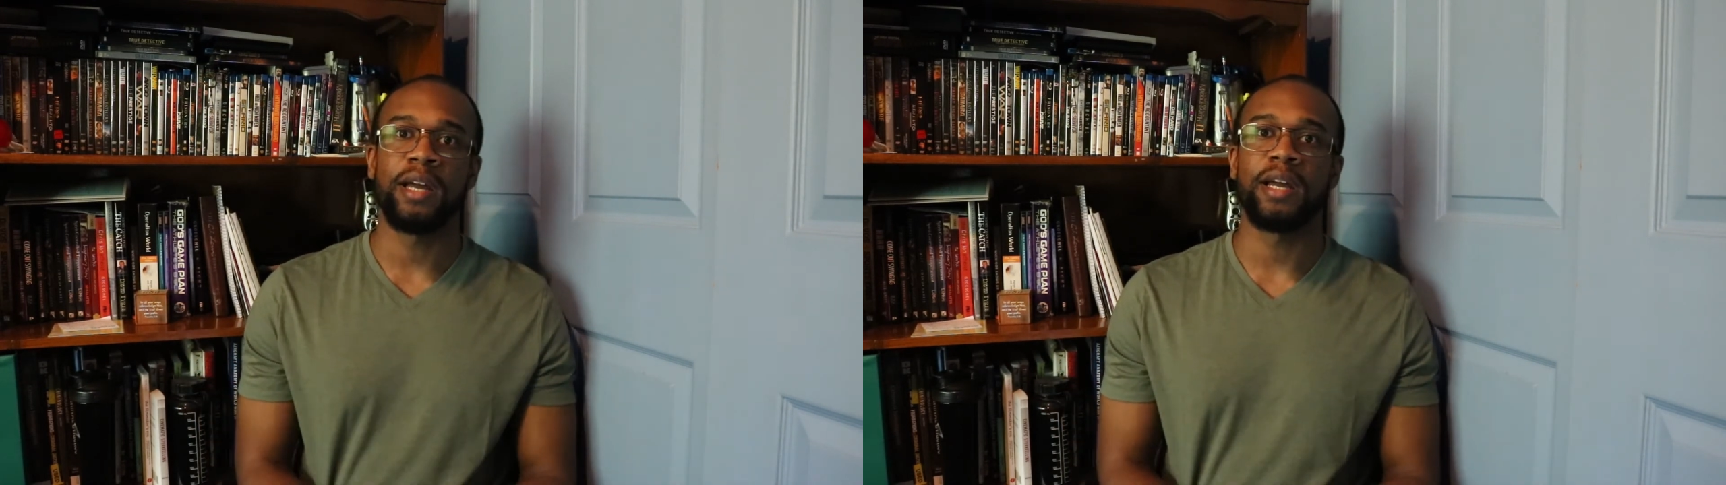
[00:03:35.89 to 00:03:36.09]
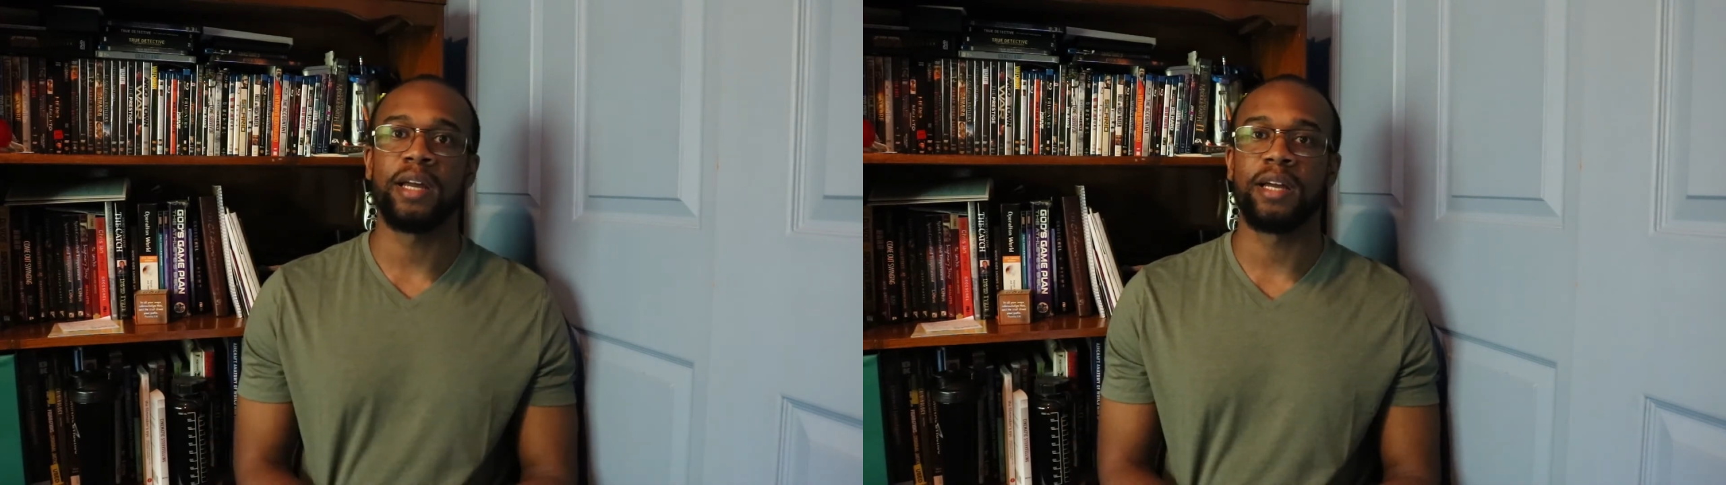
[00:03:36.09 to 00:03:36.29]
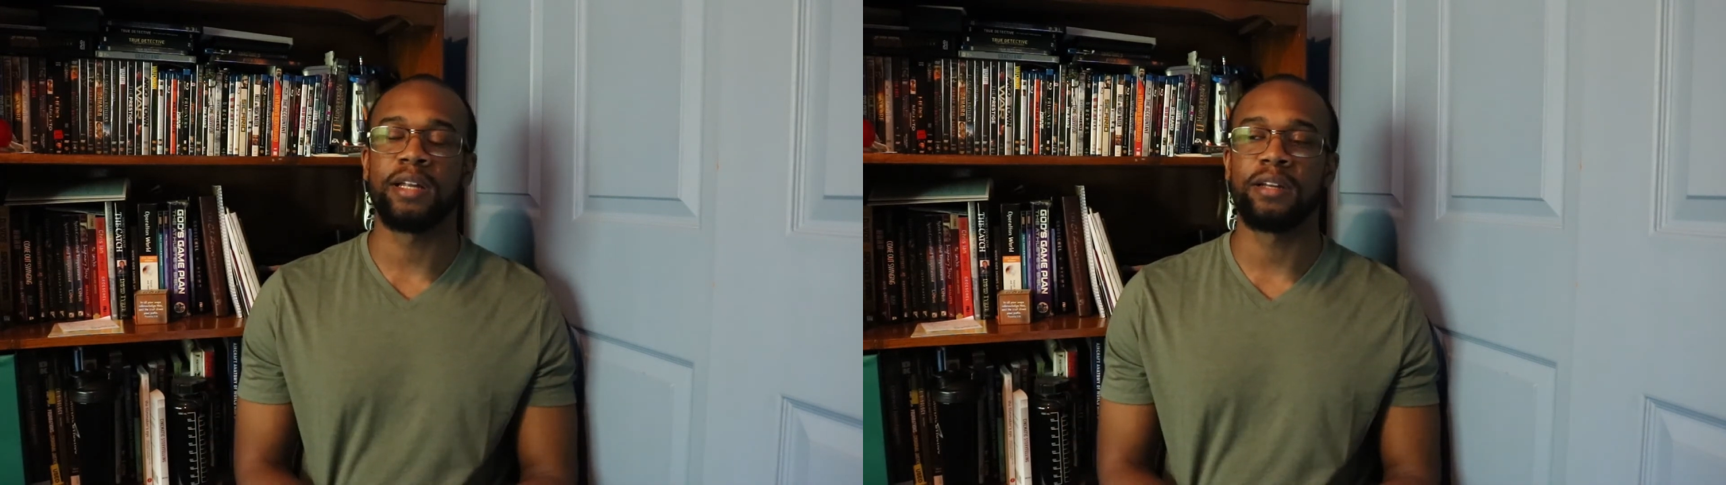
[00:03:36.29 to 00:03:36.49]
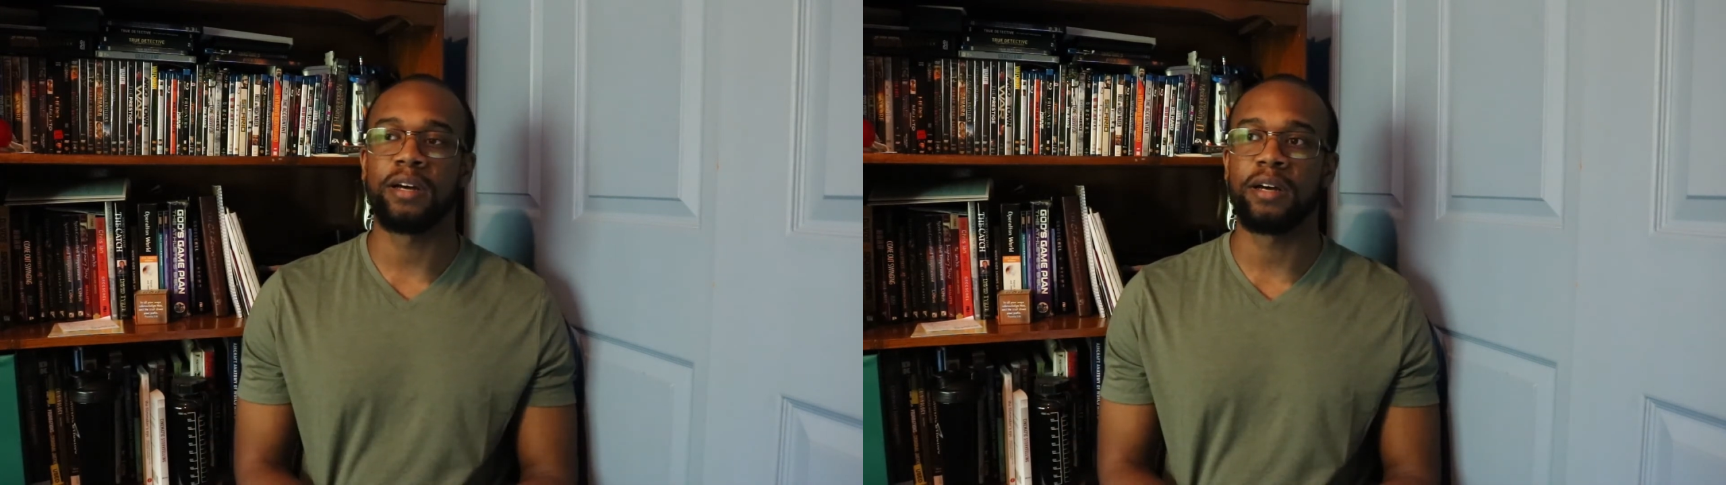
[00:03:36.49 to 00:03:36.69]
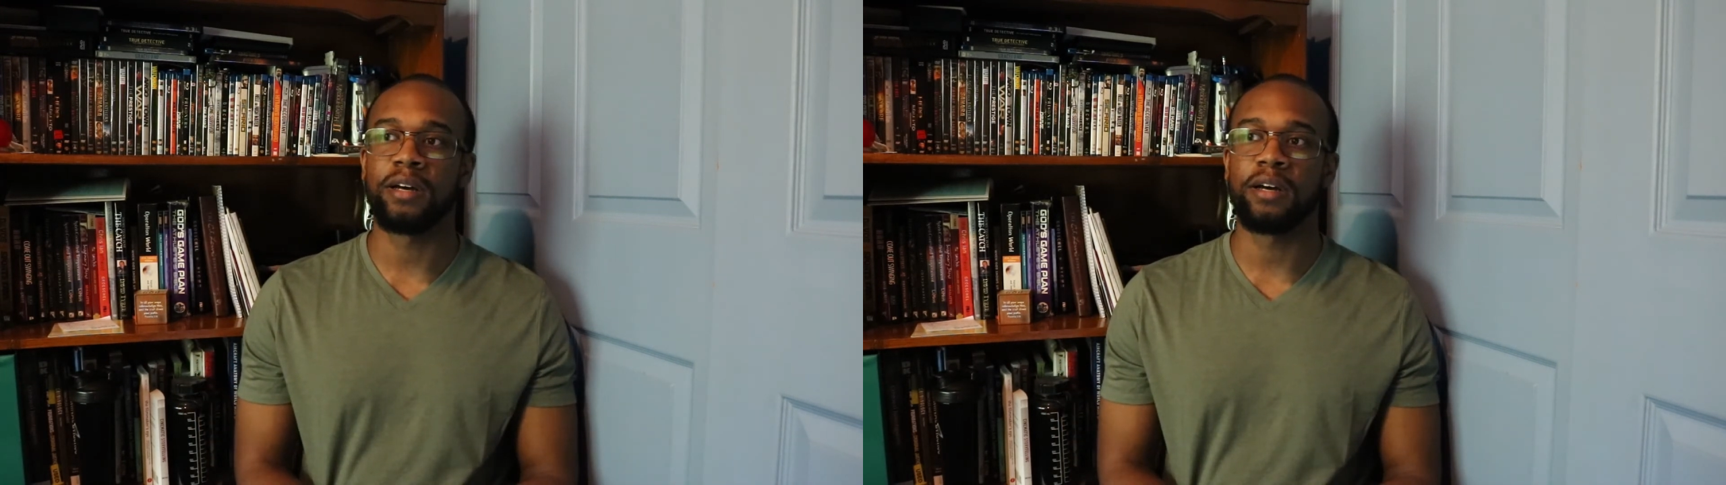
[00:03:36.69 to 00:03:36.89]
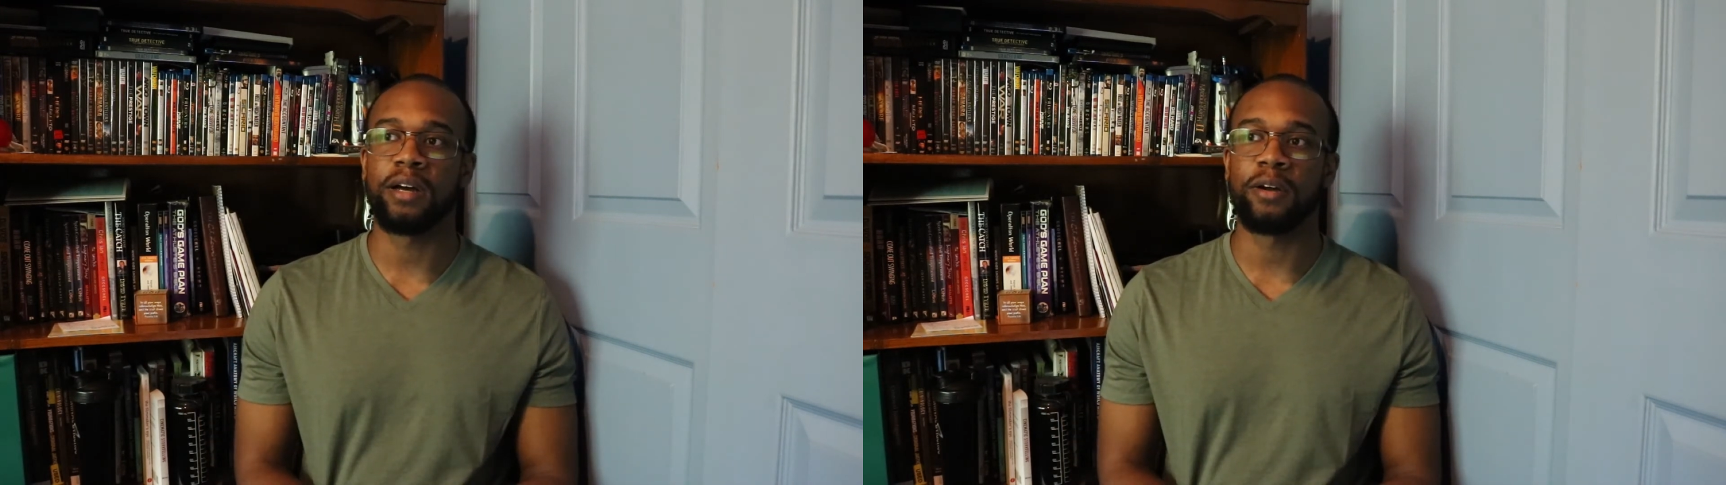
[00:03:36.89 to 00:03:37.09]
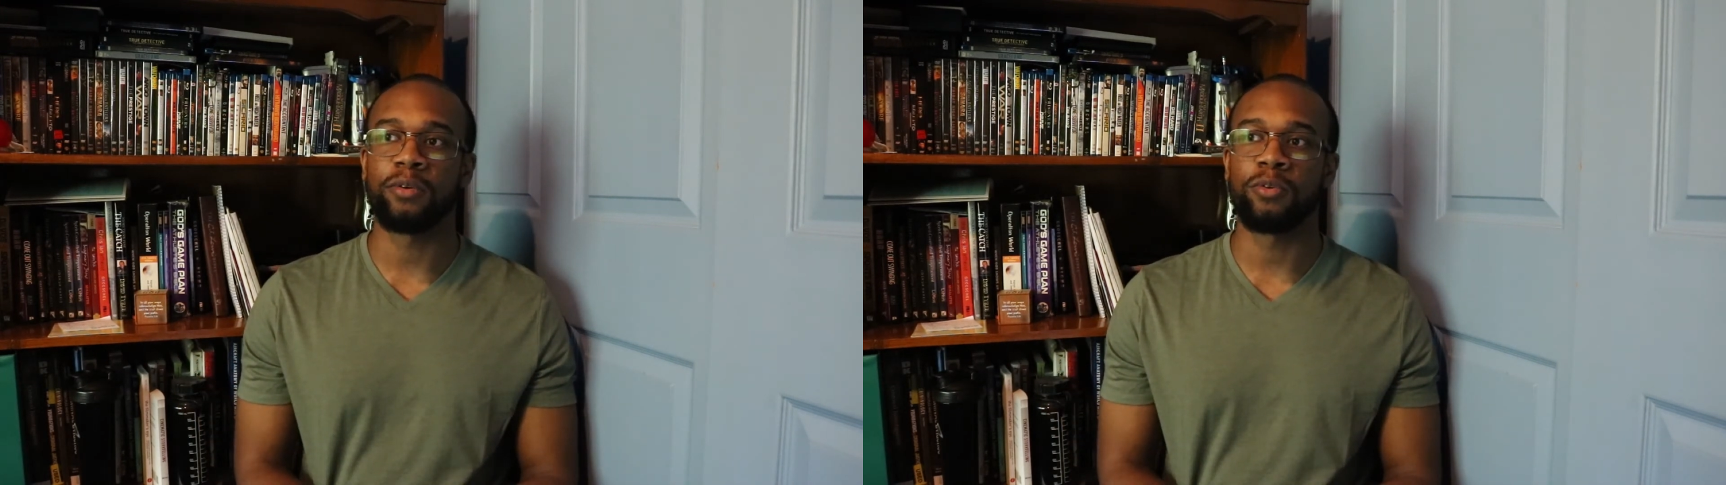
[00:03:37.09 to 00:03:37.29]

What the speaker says: and I